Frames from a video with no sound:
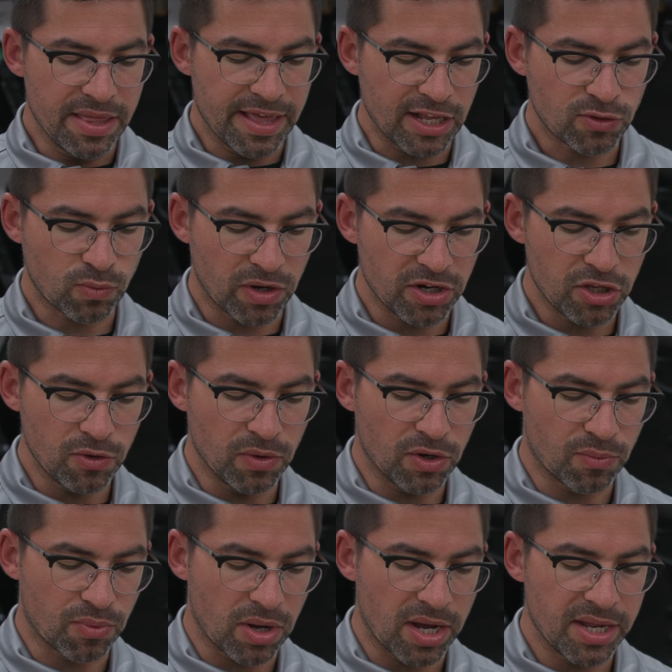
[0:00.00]
that's where you
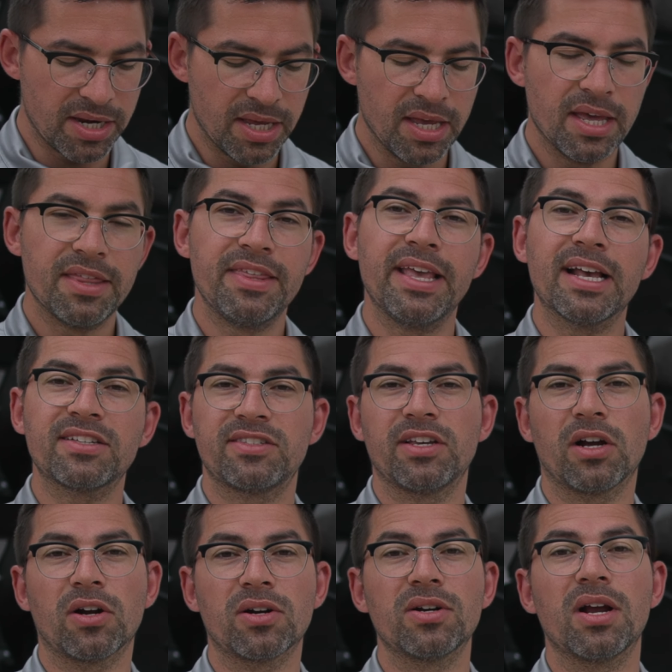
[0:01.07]
would run the
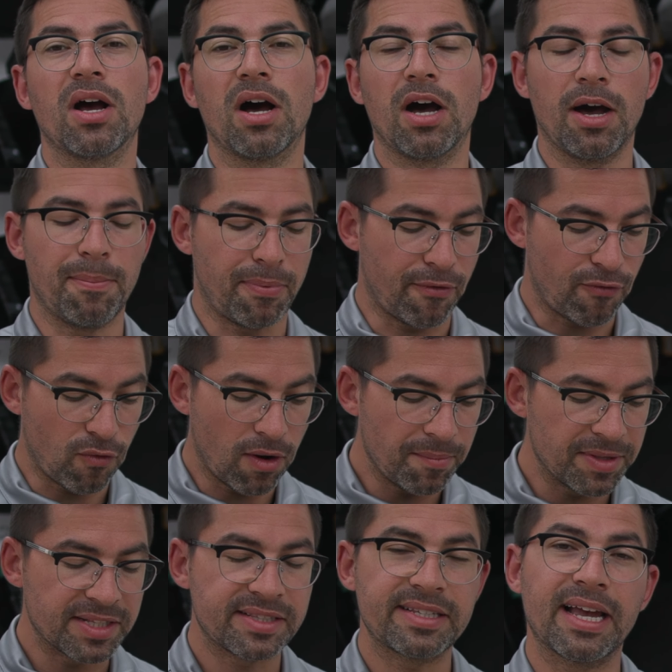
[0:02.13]
SCR
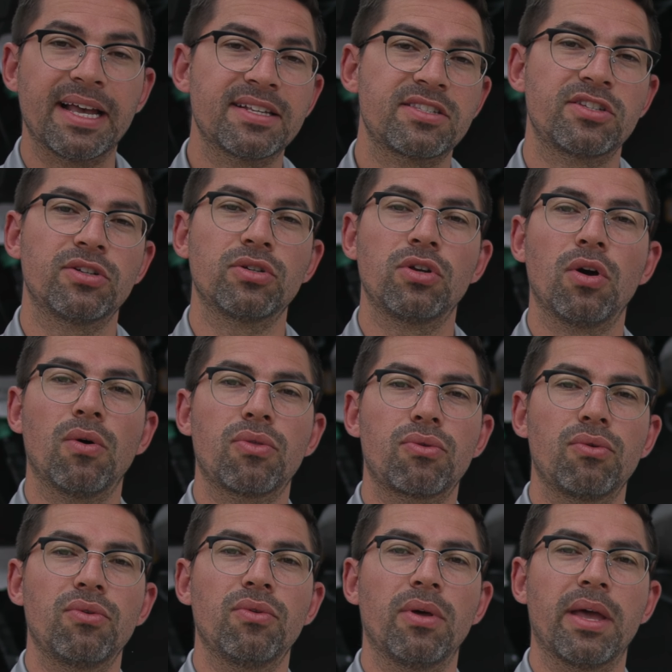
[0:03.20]
performance test to go
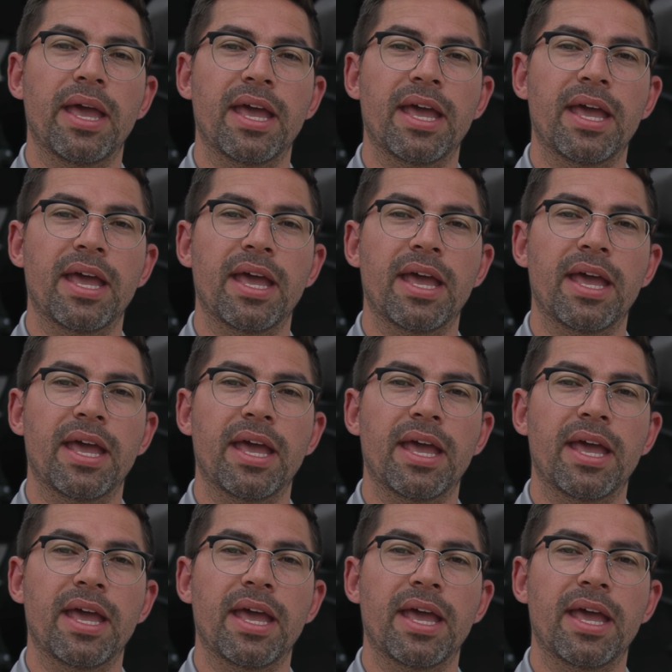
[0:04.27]
through